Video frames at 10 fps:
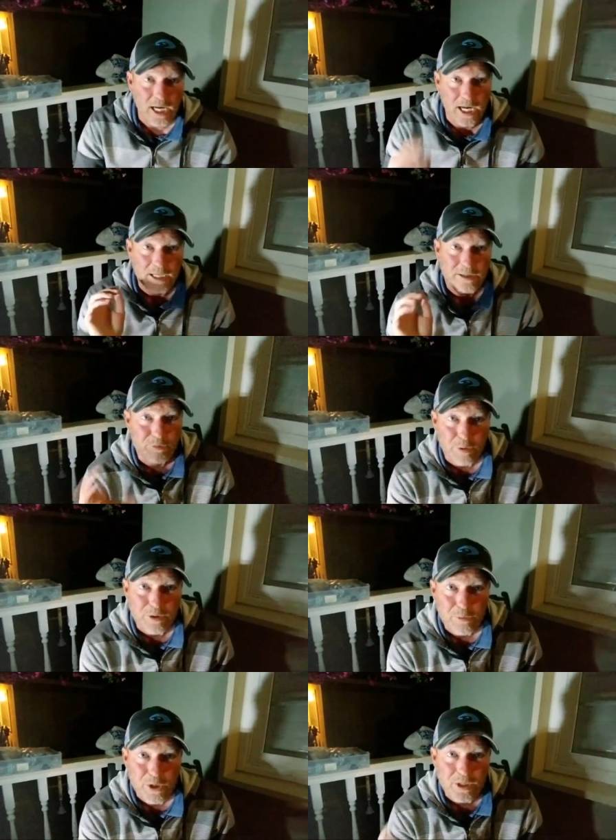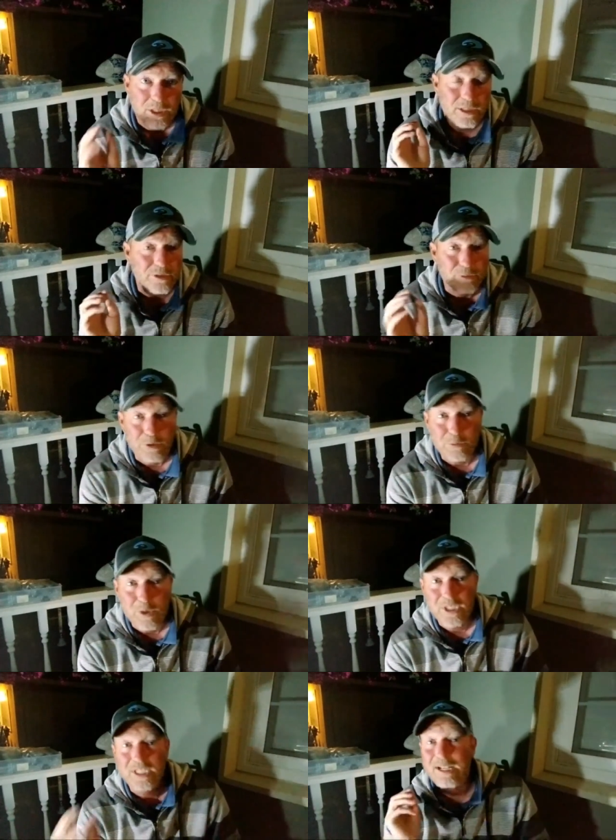and it just wasn't working.
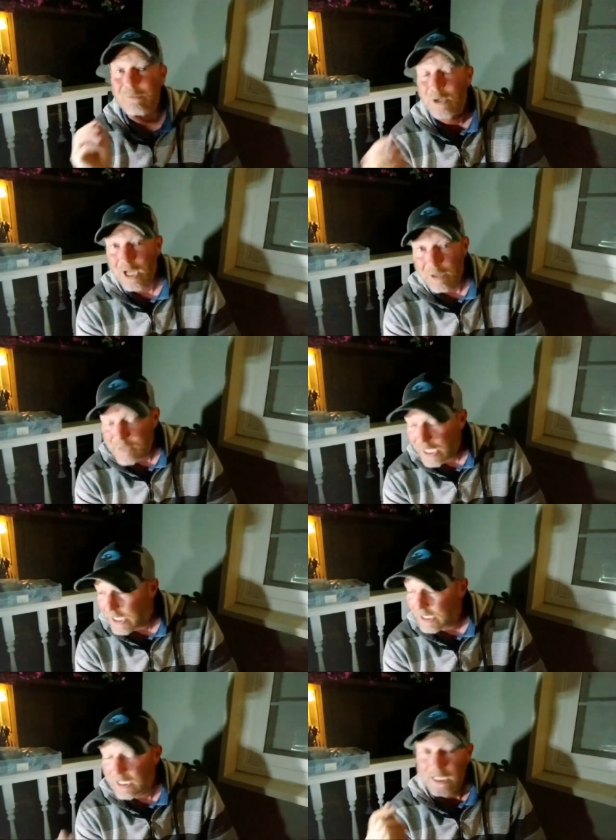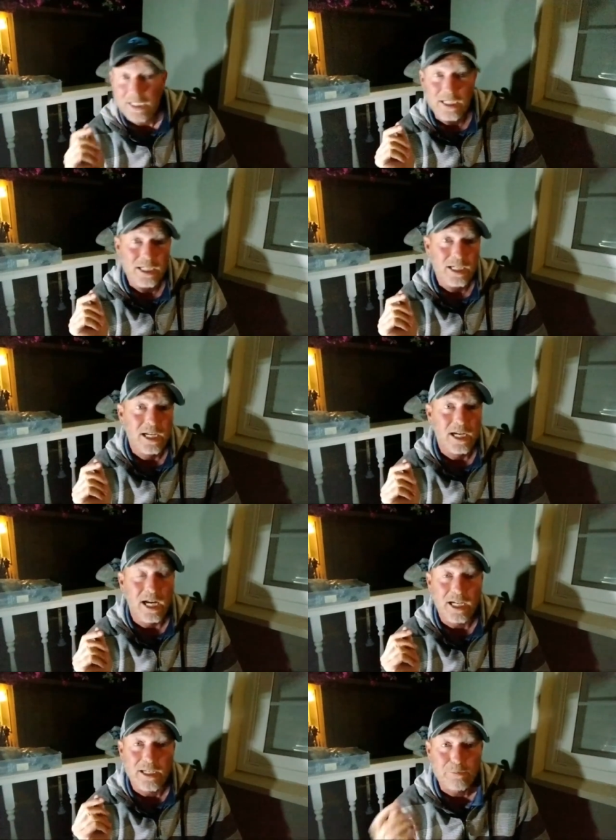They weren't updating it.
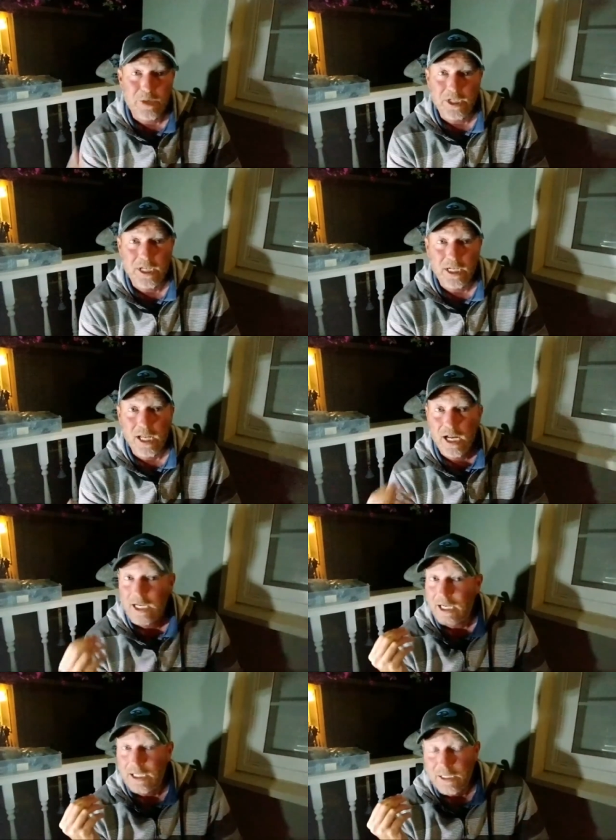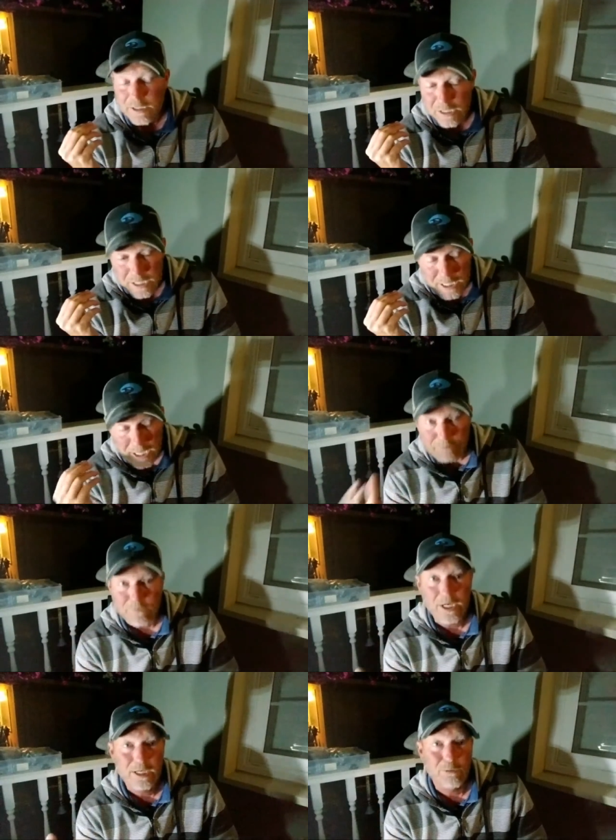I kept checking online. I kept
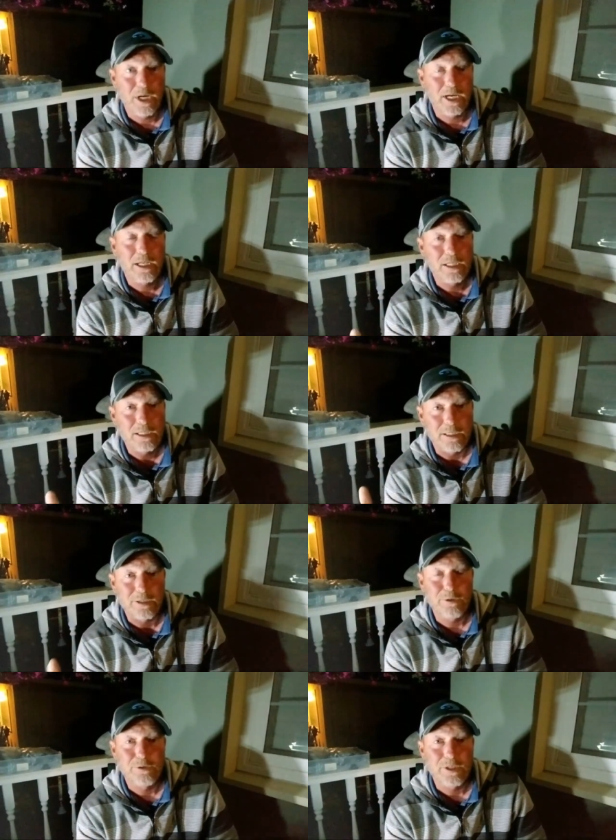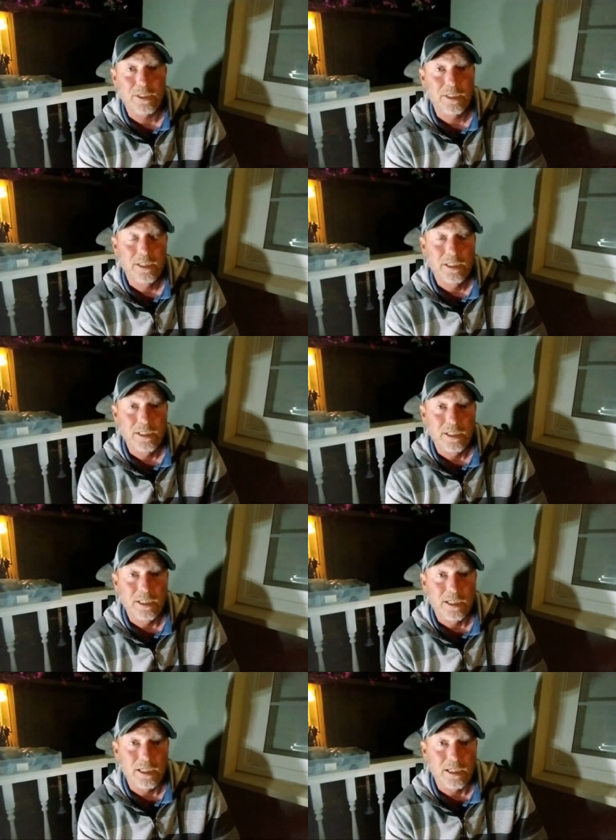finding a way to use it
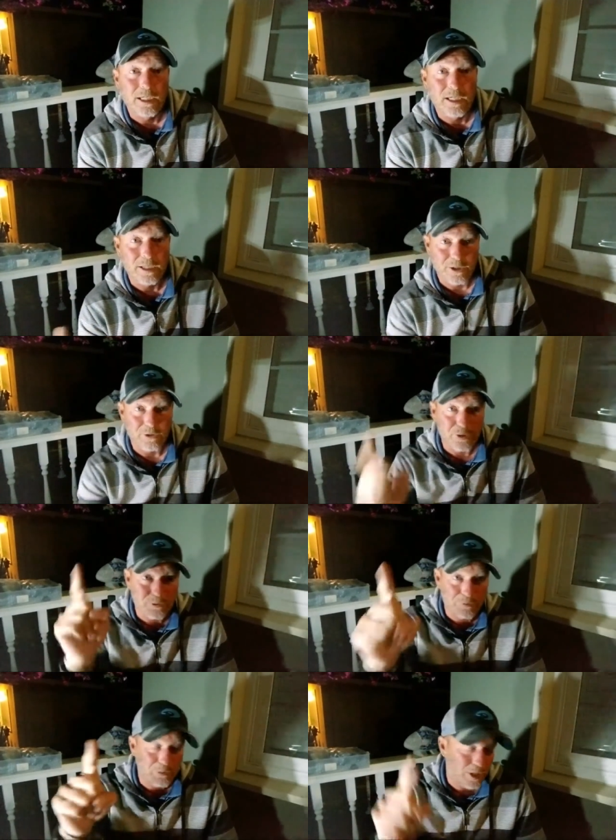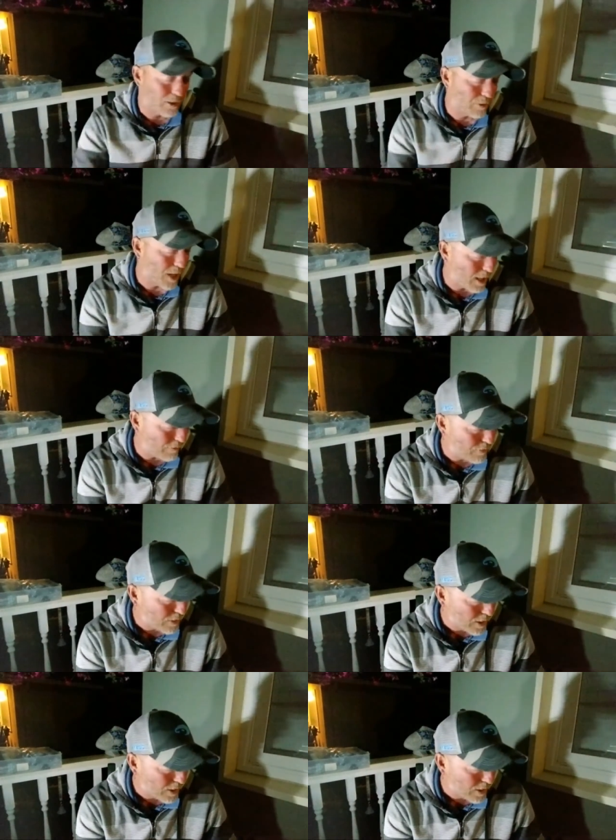on YouTube for when I go live,